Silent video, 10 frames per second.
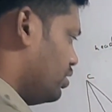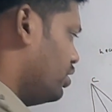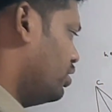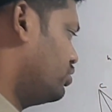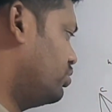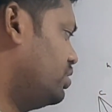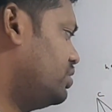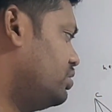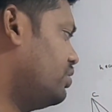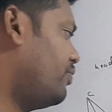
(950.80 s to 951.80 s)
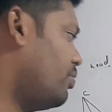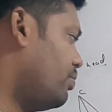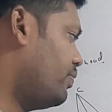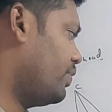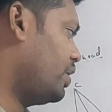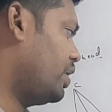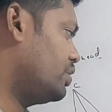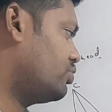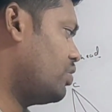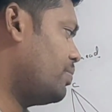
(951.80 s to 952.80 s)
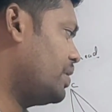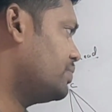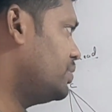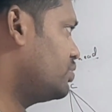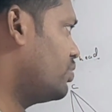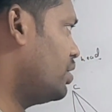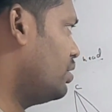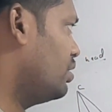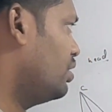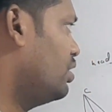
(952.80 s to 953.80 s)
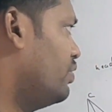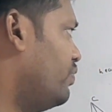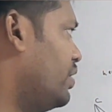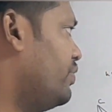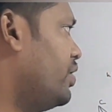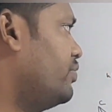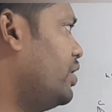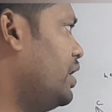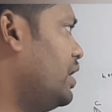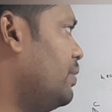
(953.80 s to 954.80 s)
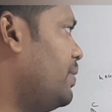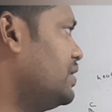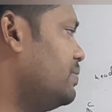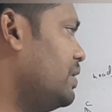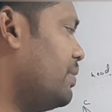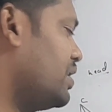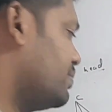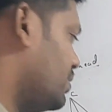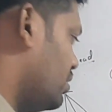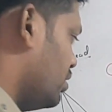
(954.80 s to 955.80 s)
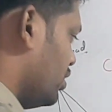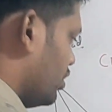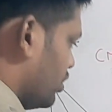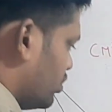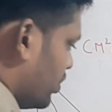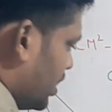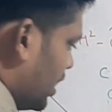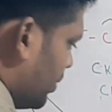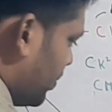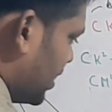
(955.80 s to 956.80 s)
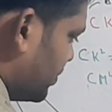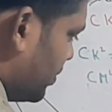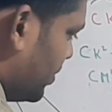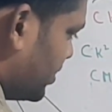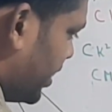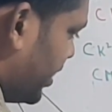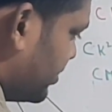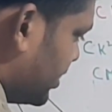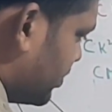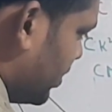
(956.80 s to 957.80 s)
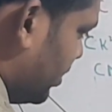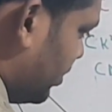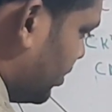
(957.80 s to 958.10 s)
So this is in the form of a square minus b square, where we have to write a plus b, a minus b. So a plus b means a is this one,